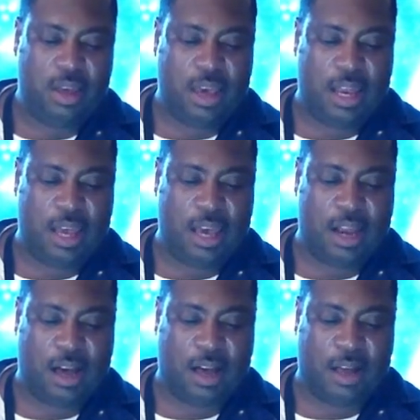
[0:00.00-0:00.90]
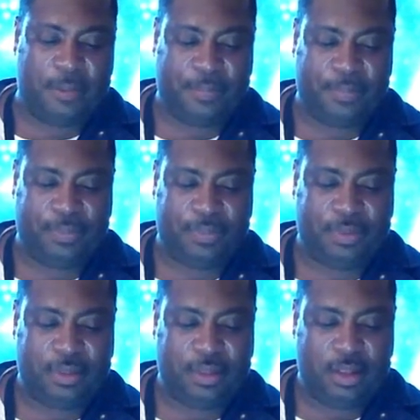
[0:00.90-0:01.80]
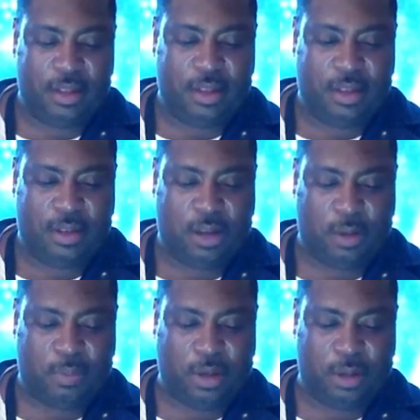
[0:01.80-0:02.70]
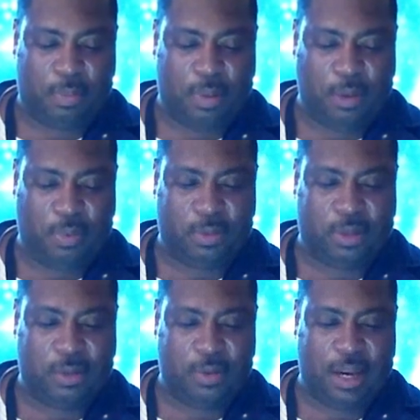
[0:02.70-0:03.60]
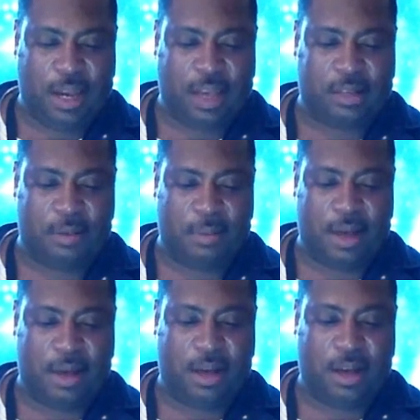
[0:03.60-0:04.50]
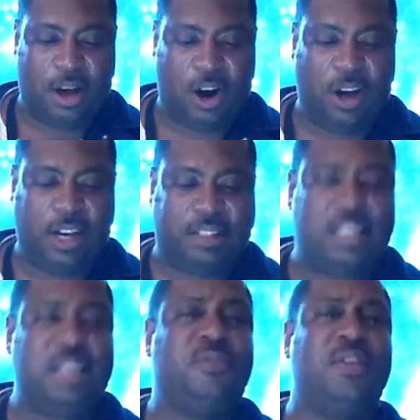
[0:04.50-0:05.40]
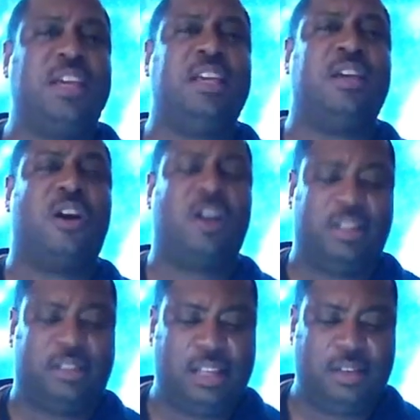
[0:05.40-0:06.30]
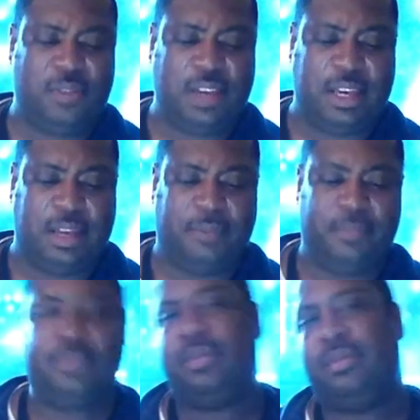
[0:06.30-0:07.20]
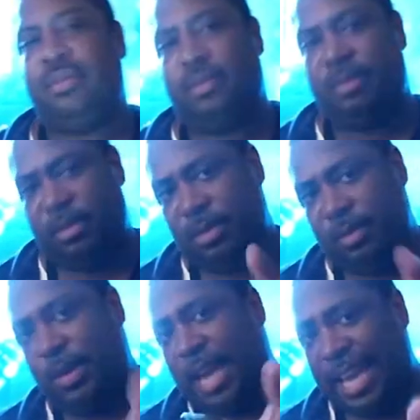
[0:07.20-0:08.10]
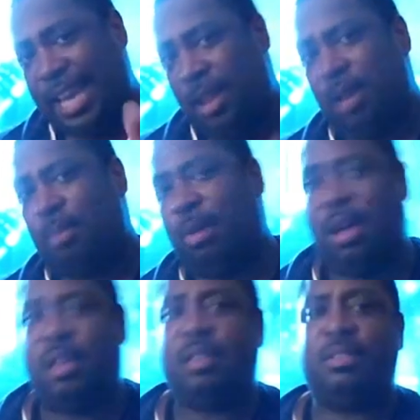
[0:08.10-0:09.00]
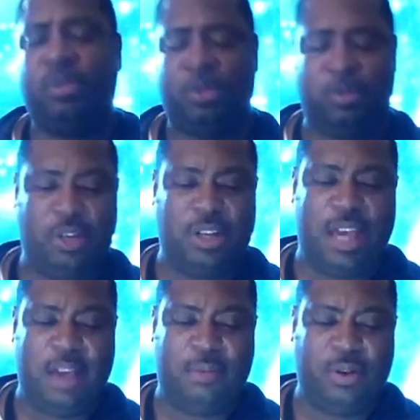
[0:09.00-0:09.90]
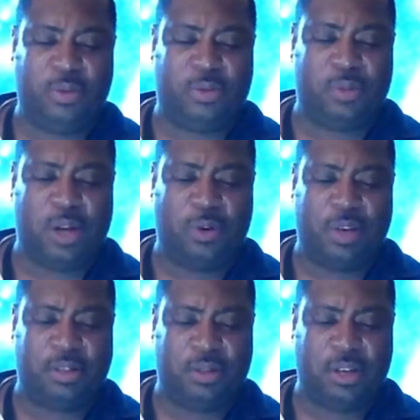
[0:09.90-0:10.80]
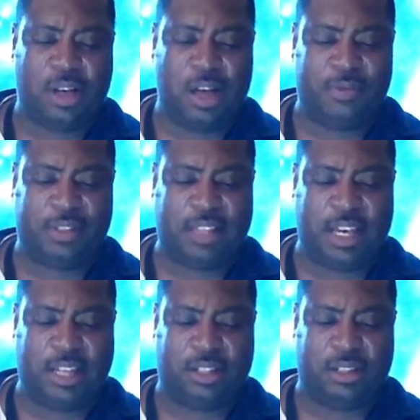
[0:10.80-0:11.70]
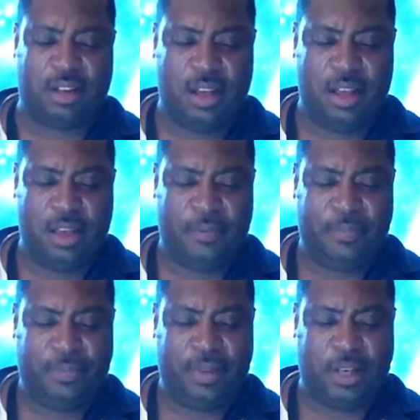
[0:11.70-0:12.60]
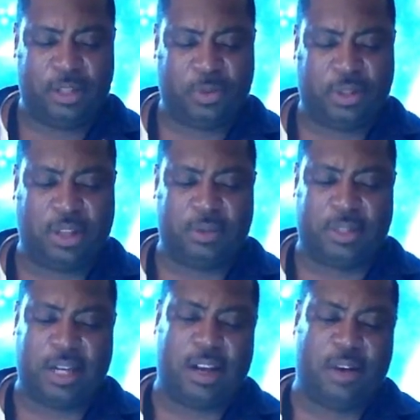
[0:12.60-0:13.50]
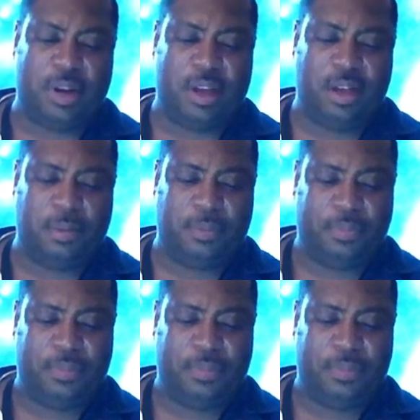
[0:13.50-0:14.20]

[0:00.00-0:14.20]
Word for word: And then uh, a couple other people, see what it is. my uh, Heartless TV, Heartless TV. We gotta get up, bro. Do some good gaming, do some talking, some good conversation. That's what's up. Shout out to him.